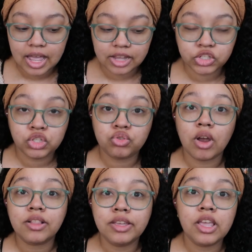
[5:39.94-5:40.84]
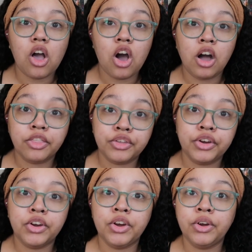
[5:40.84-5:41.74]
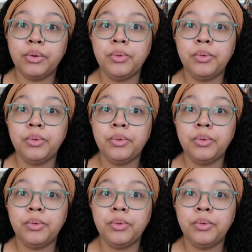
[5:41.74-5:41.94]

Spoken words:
struggling author